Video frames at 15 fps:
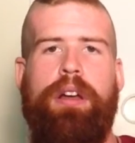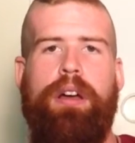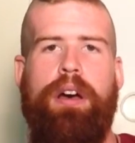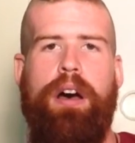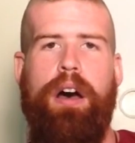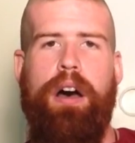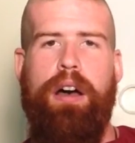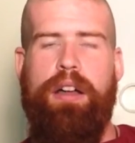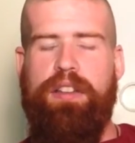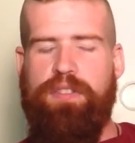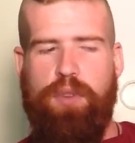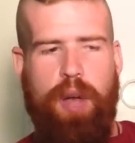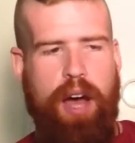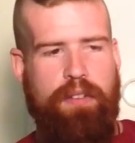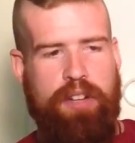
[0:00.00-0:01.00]
If
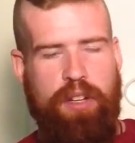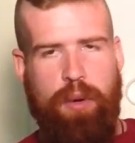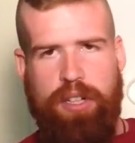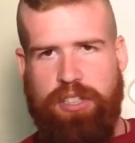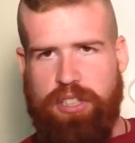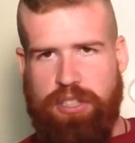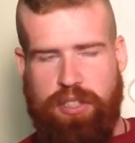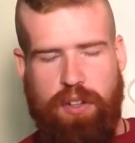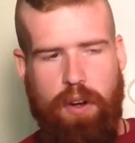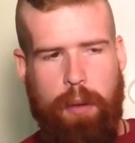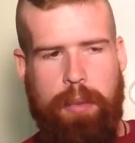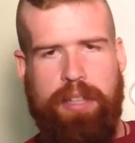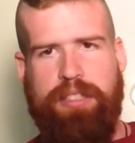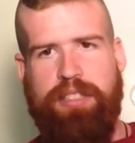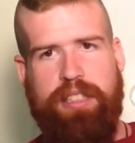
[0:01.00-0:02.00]
you have any questions or
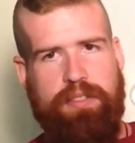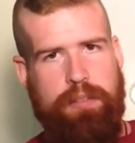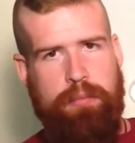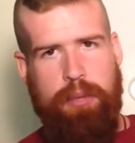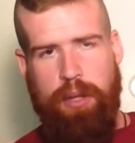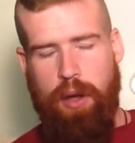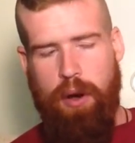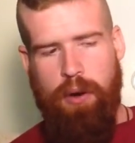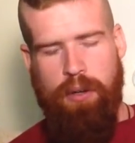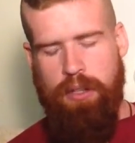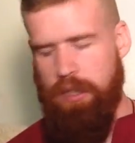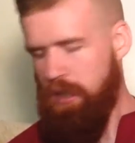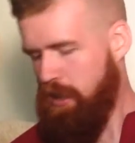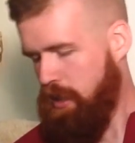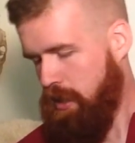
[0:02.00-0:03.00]
comments, leave them below.
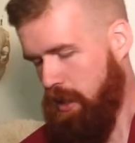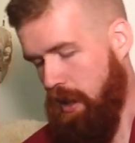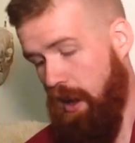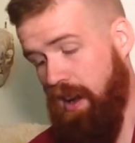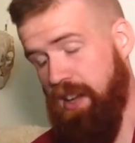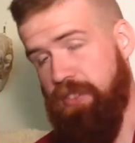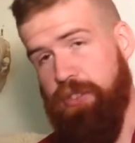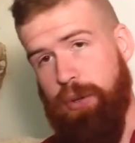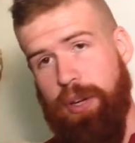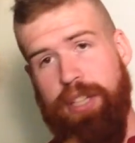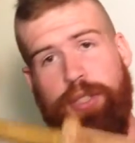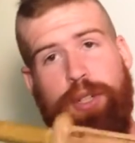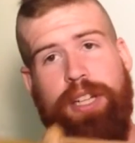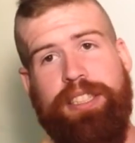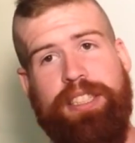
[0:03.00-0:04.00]
If you're
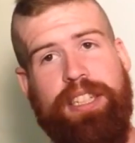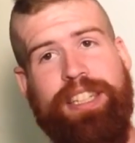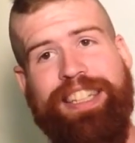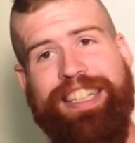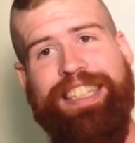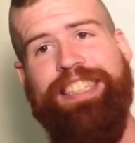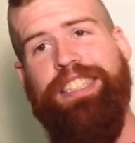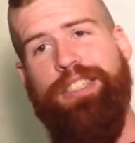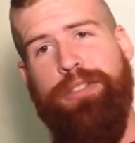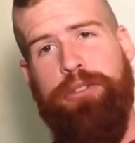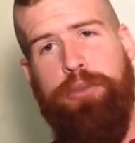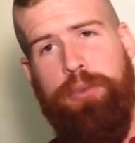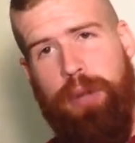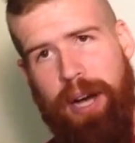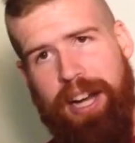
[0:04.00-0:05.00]
interested in these,
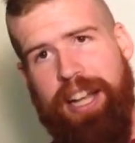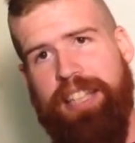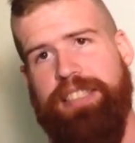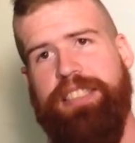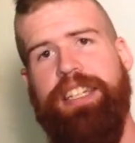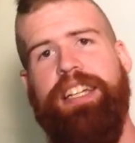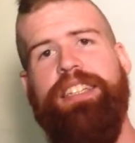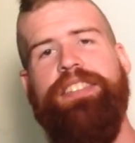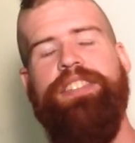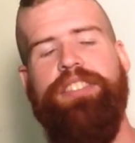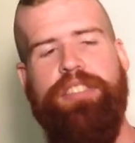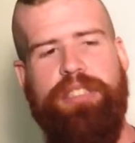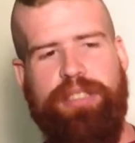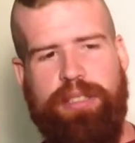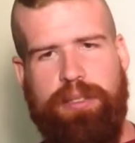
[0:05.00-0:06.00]
do not hesitate
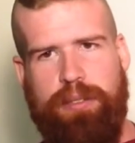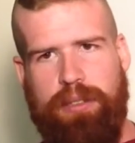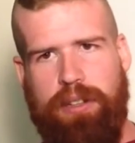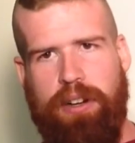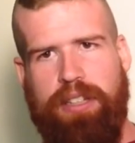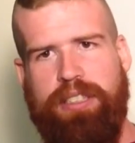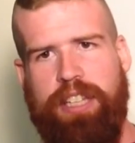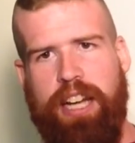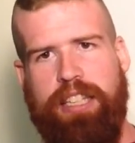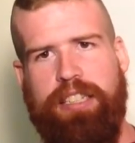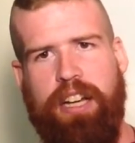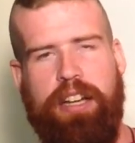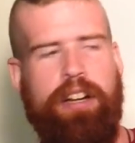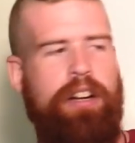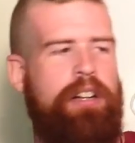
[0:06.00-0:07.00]
to contact
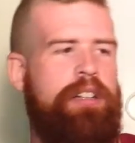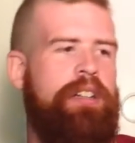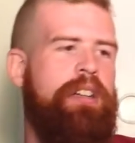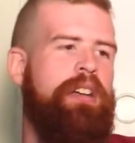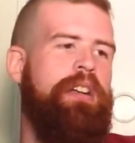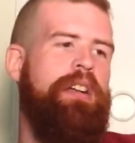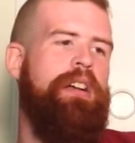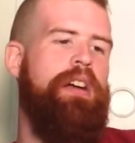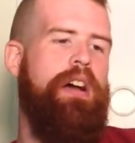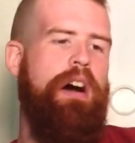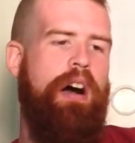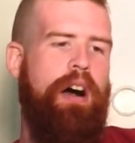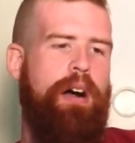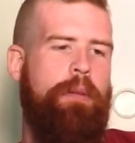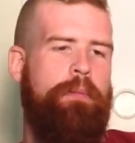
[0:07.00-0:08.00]
Einar.
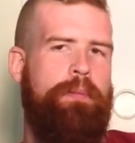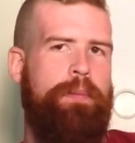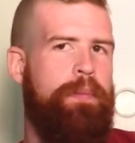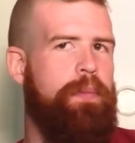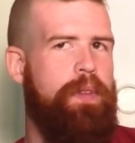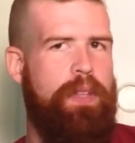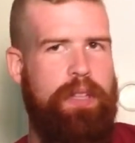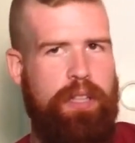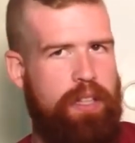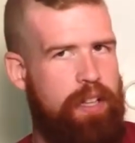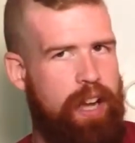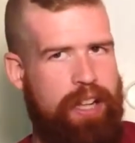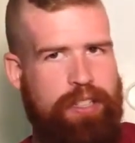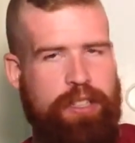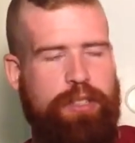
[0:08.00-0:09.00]
You
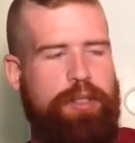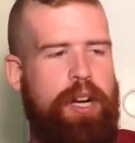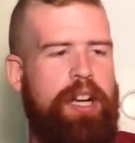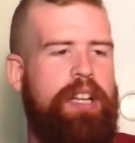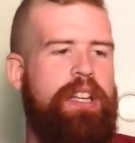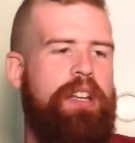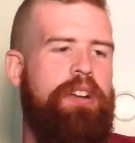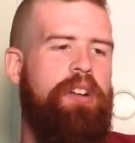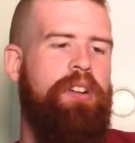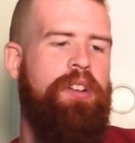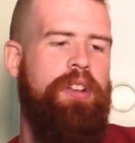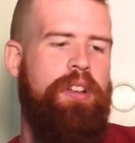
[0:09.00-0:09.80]
guys could strike a deal.